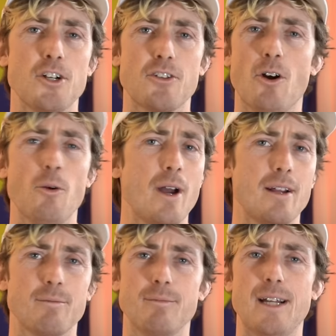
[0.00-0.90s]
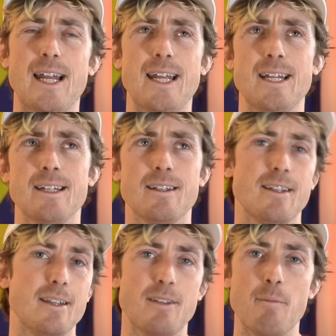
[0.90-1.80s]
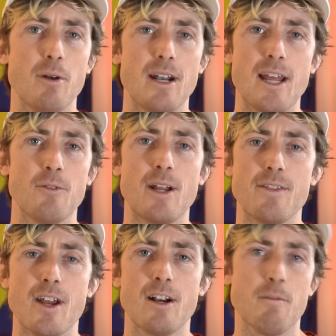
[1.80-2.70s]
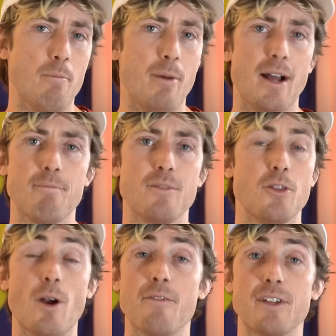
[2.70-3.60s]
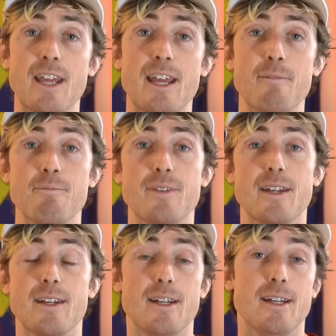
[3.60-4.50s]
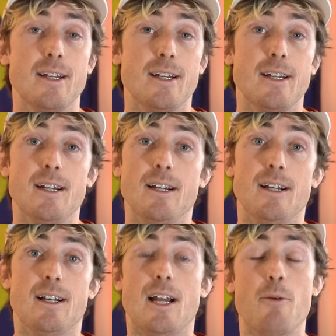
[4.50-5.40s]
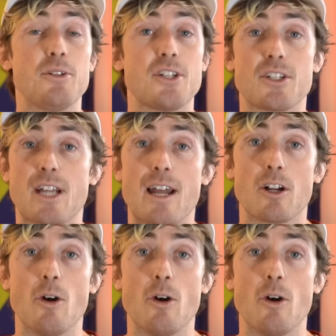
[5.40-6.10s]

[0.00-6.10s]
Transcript: away, and they put it in right there. But throughout the game, it was just kind of